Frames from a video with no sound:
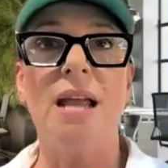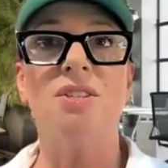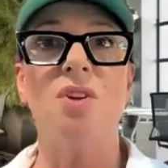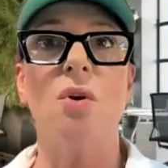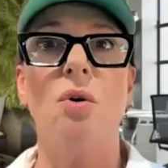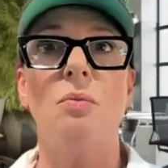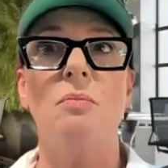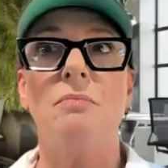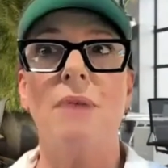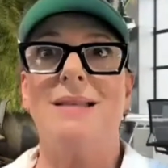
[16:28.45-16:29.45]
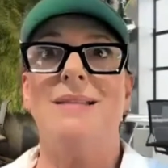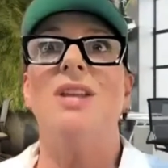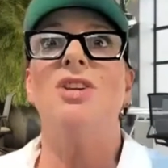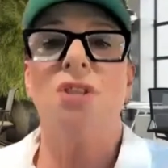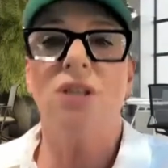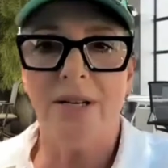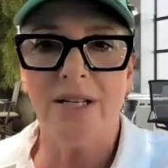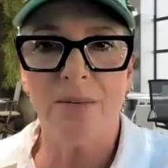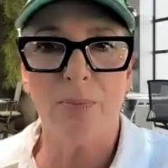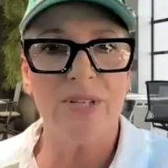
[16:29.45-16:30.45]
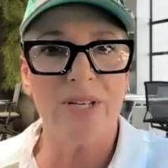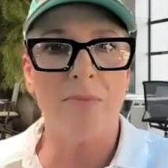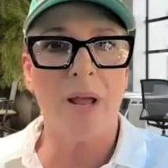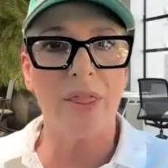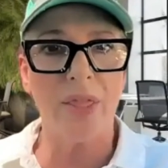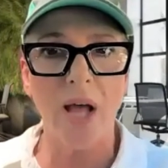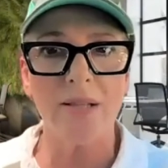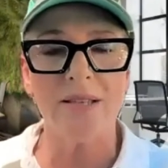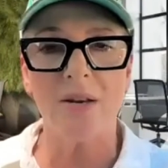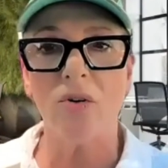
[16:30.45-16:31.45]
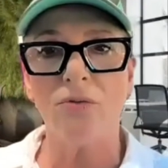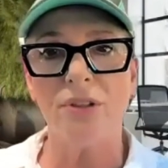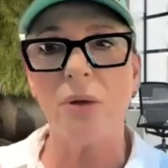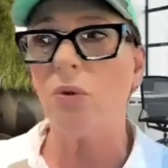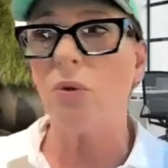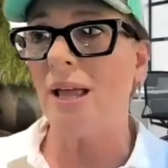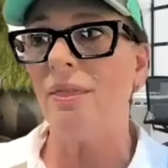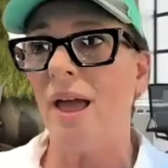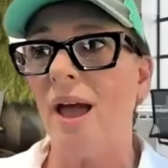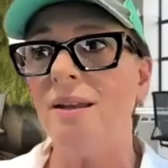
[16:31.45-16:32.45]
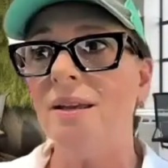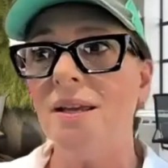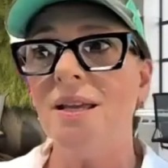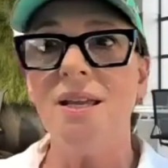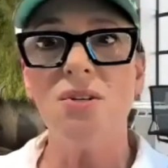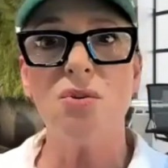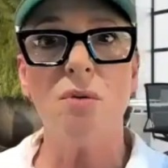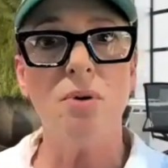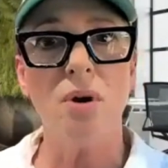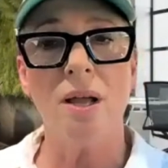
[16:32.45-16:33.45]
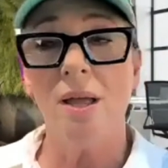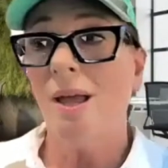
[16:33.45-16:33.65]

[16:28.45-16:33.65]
And so my intention is to put down my thoughts, and hopefully I will get that into a book.